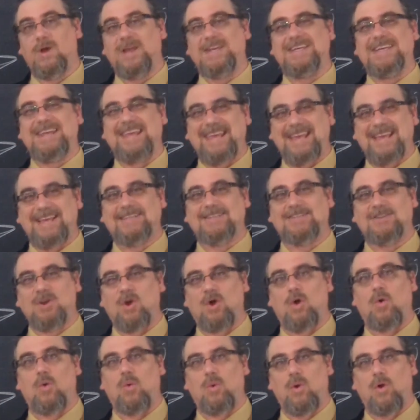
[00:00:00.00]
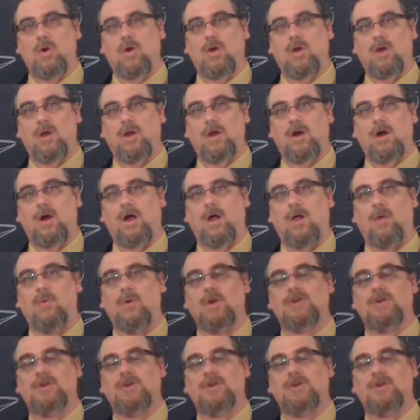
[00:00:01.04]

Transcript: which is no work at all.